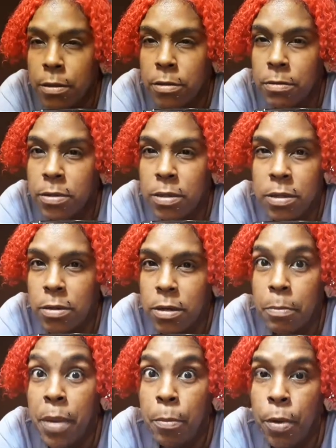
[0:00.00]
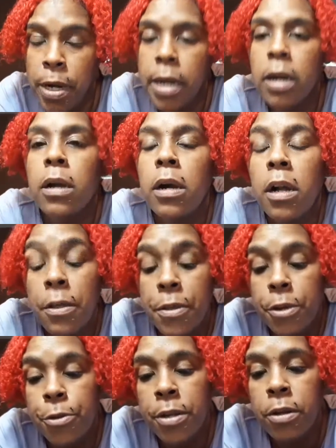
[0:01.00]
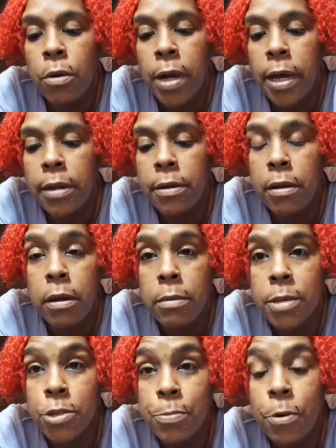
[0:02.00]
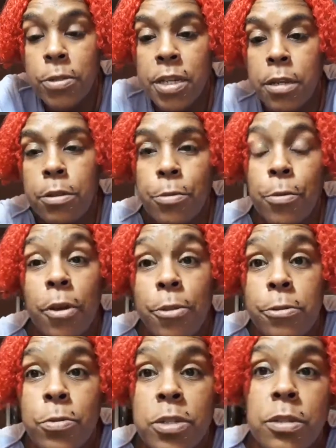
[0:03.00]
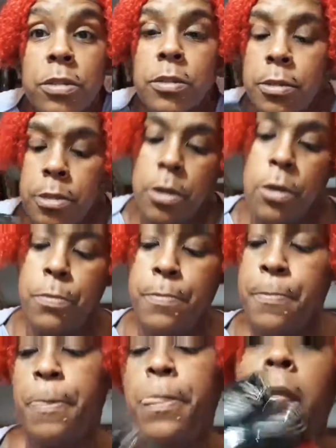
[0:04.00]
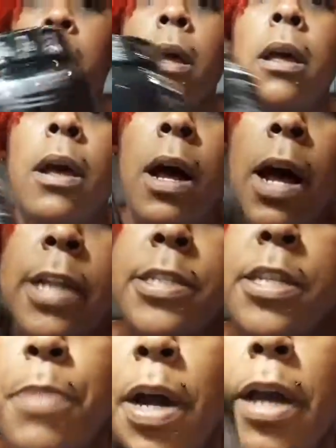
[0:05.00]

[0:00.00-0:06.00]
this memory, then you can go ahead and uh, get your protein through other sources. So I did buy